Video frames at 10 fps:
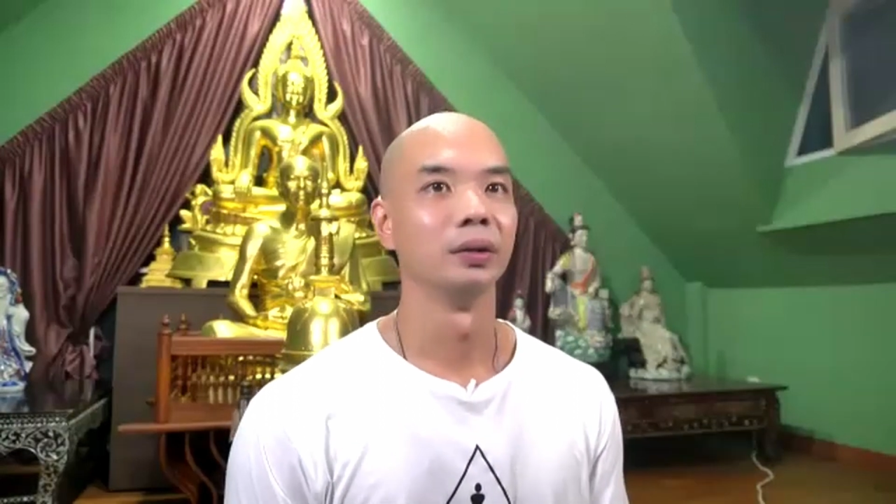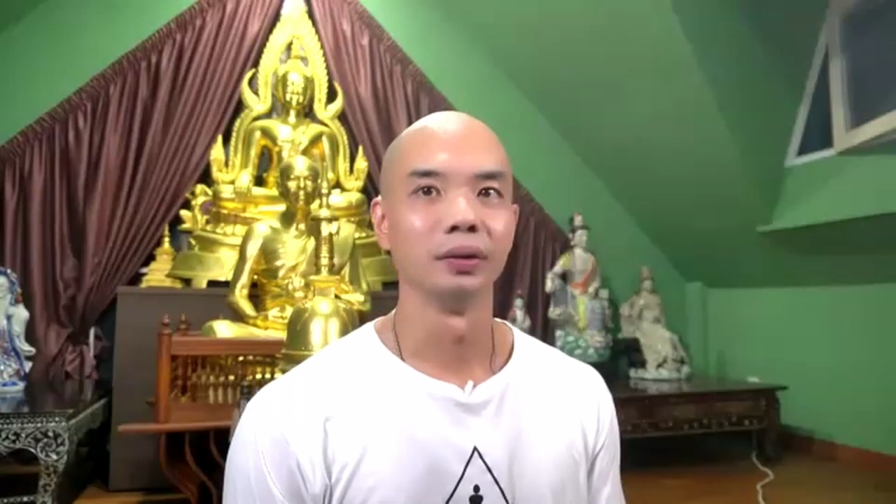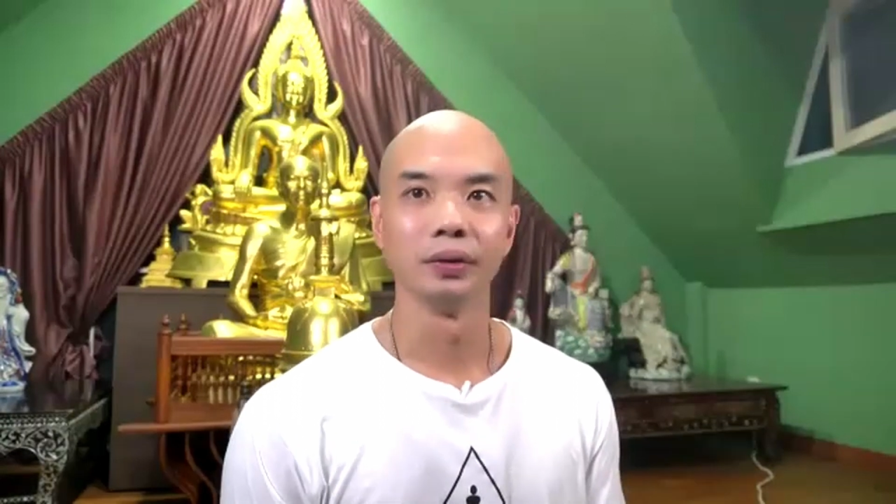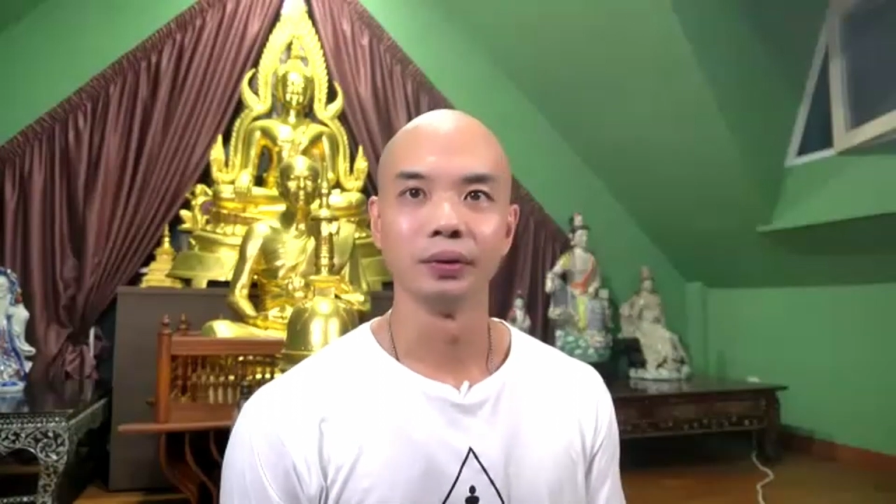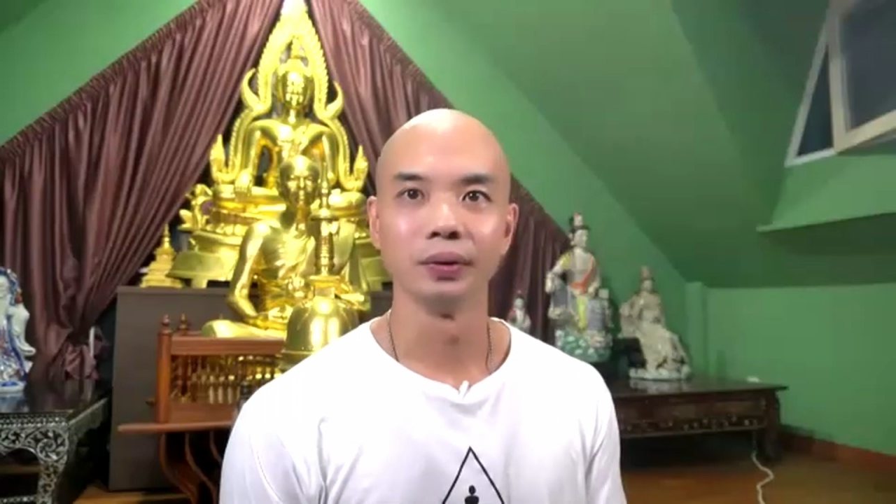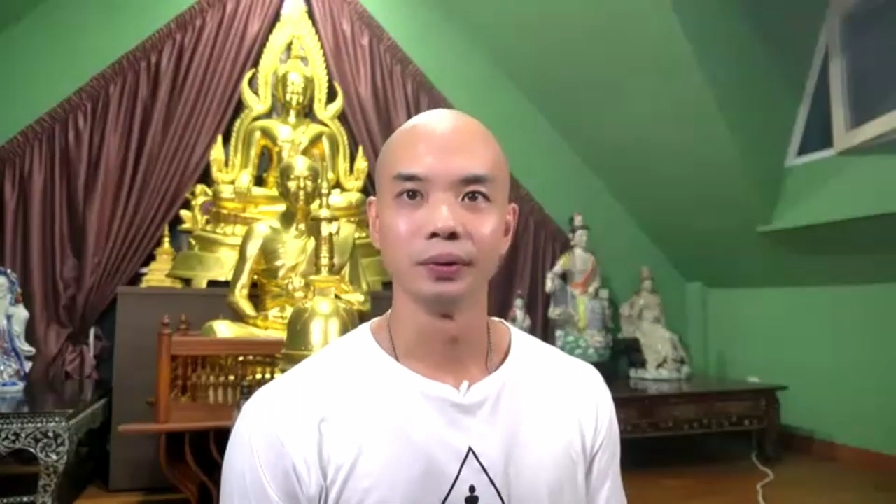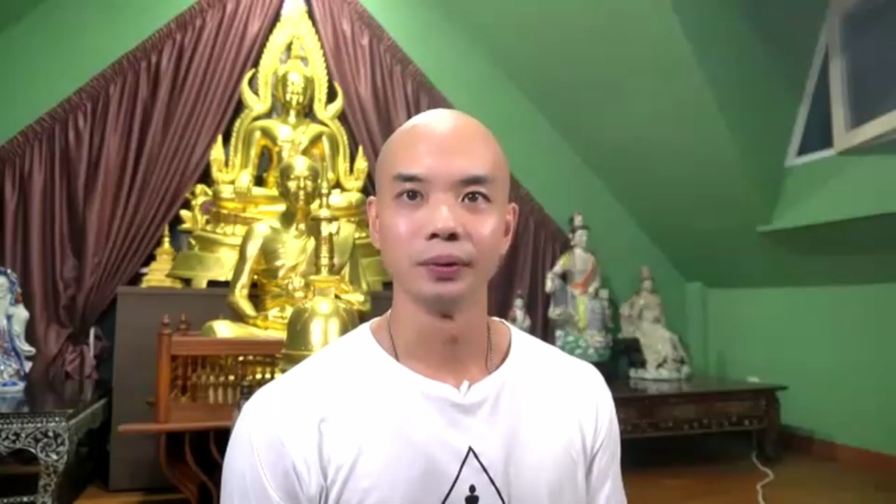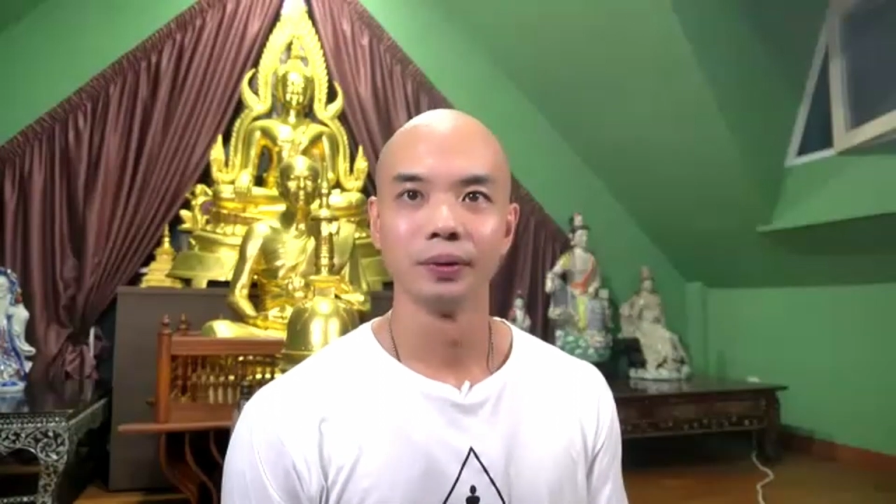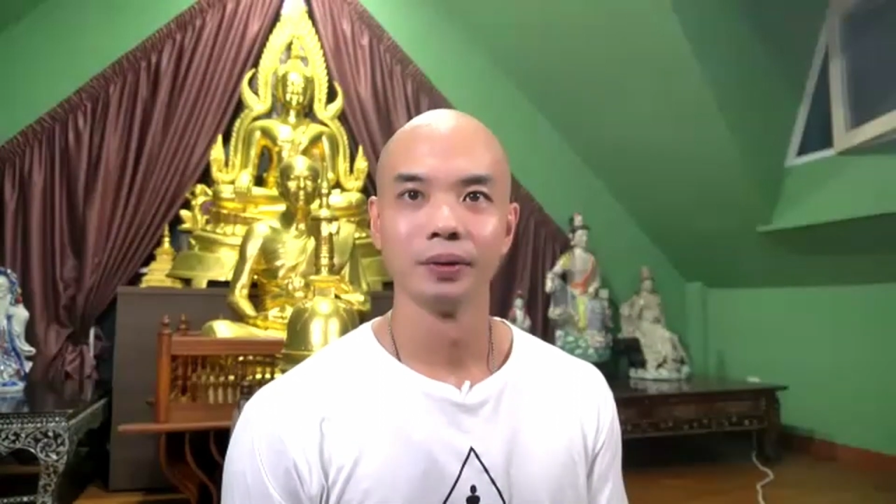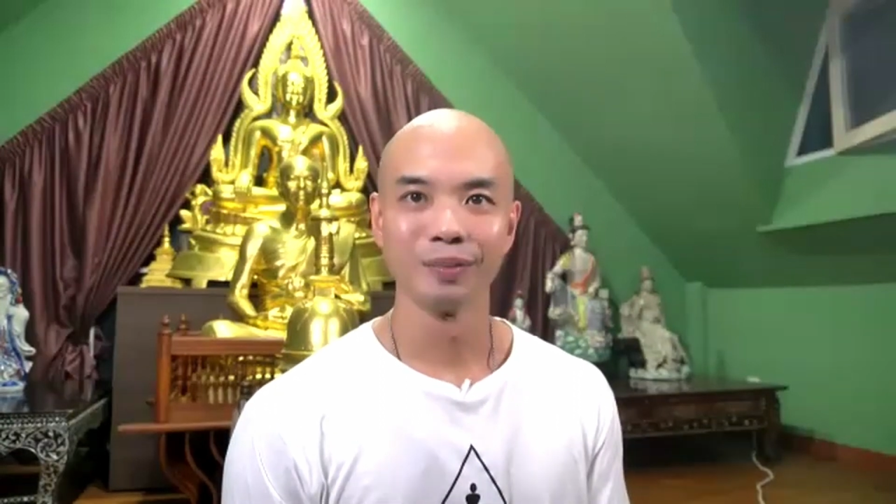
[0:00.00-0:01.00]

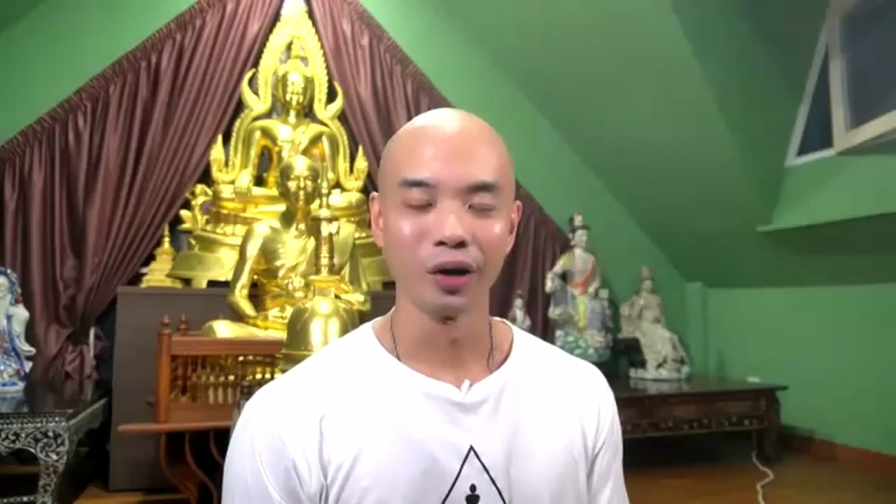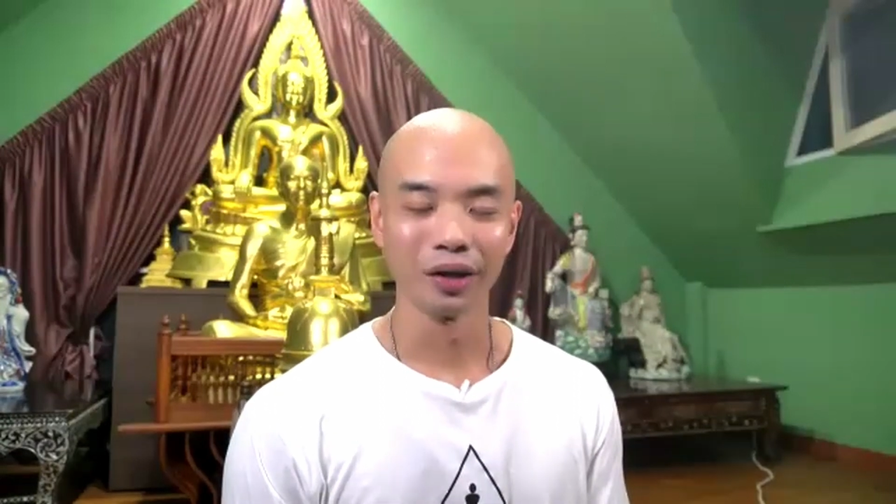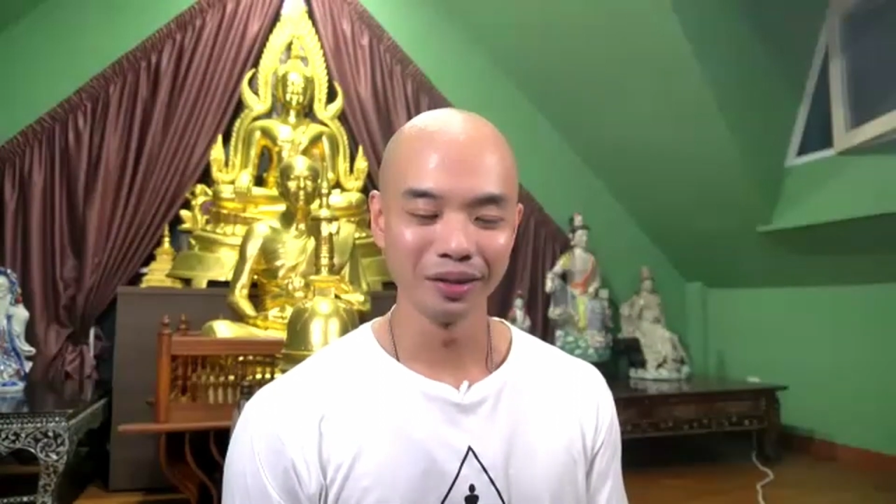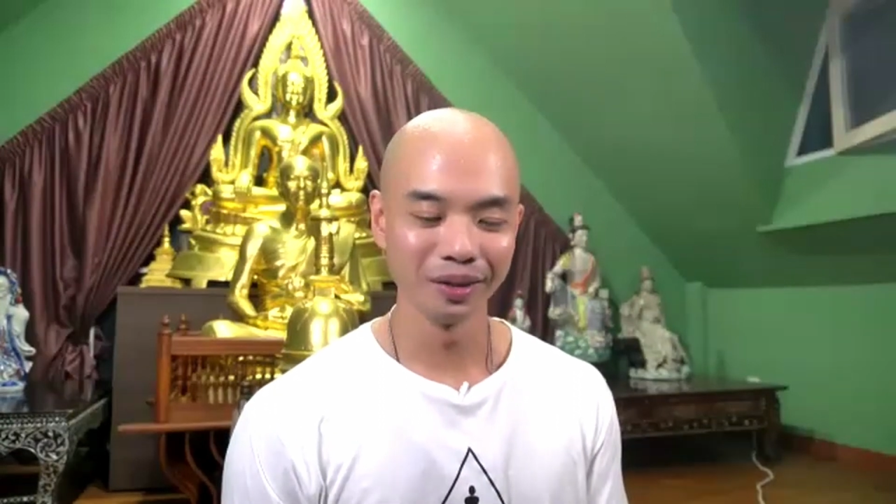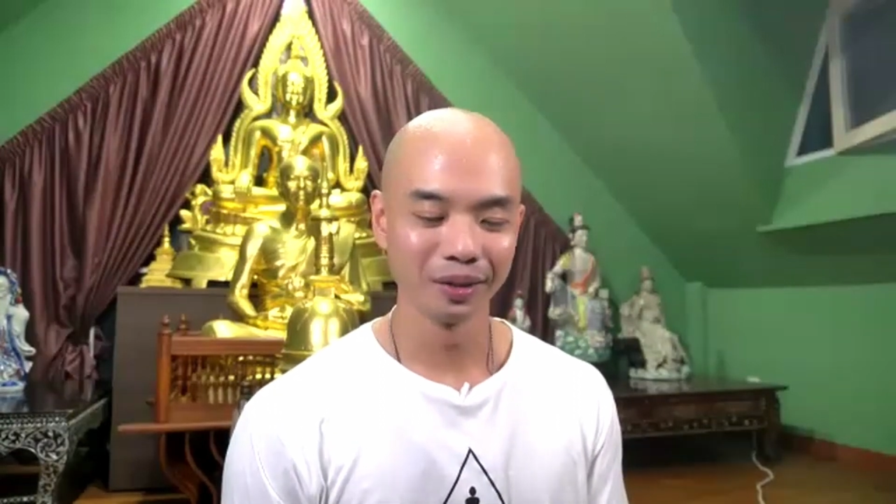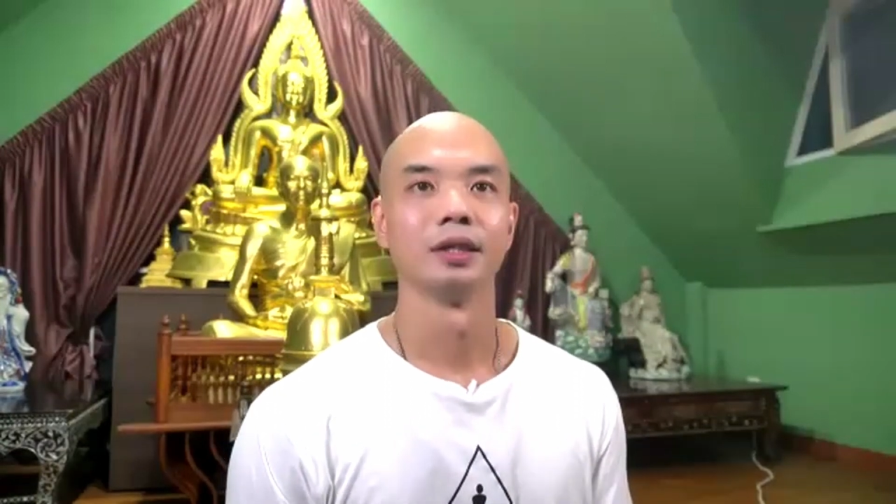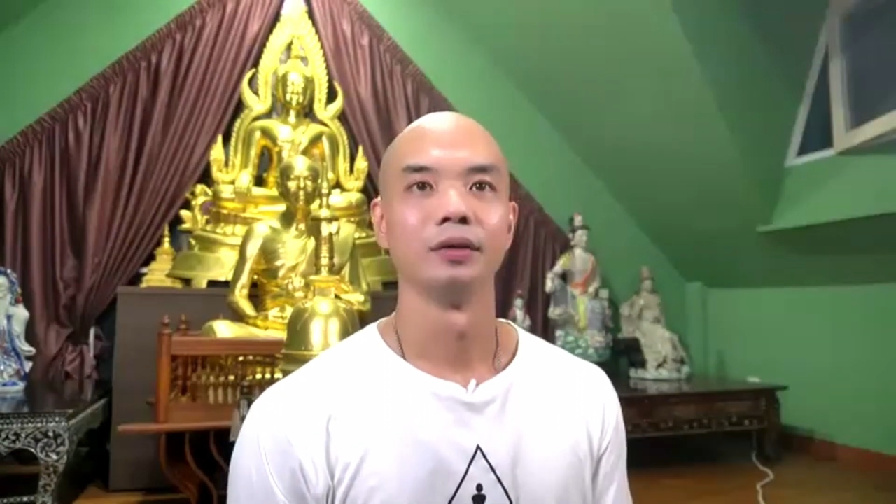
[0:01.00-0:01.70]
to someone.